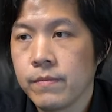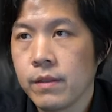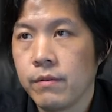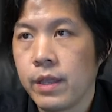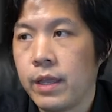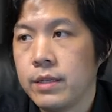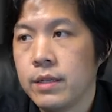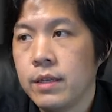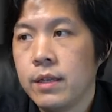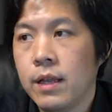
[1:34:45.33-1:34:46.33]
Okay,
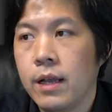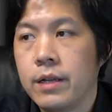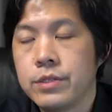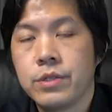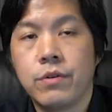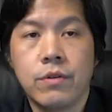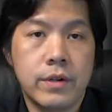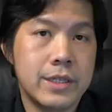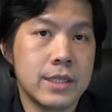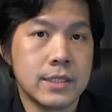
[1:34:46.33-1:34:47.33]
So
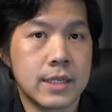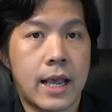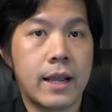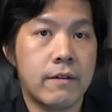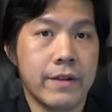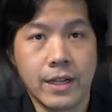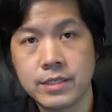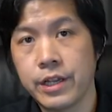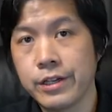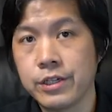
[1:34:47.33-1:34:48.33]
this is kind of an
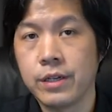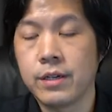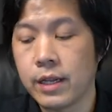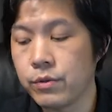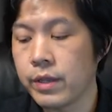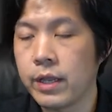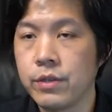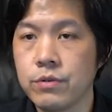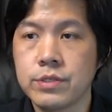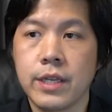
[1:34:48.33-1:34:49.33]
extension that you can
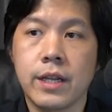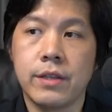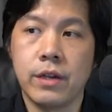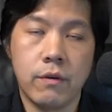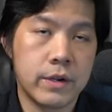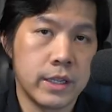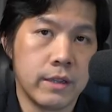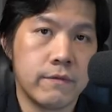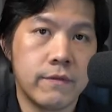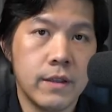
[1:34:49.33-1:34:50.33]
use second
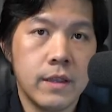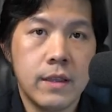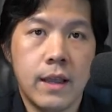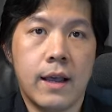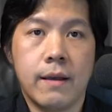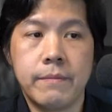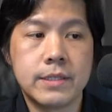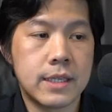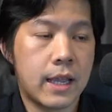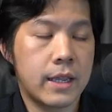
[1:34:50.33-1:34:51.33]
derivative
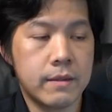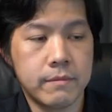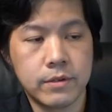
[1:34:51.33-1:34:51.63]
beside